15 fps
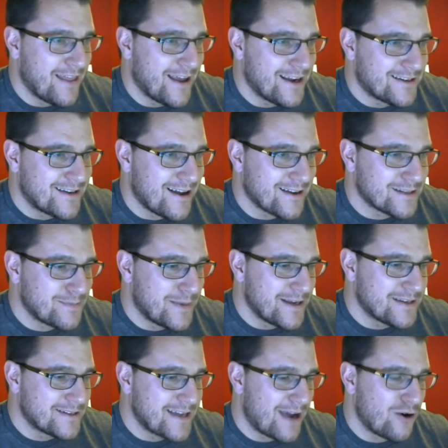He does, but he's
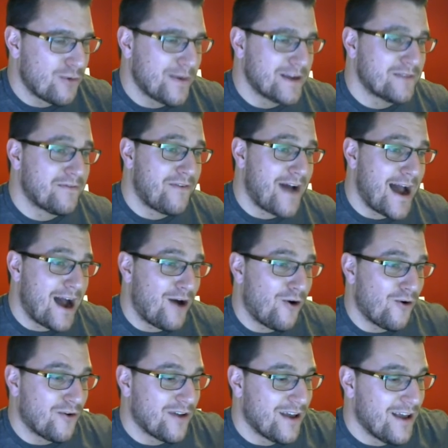tackled, but he's fouled.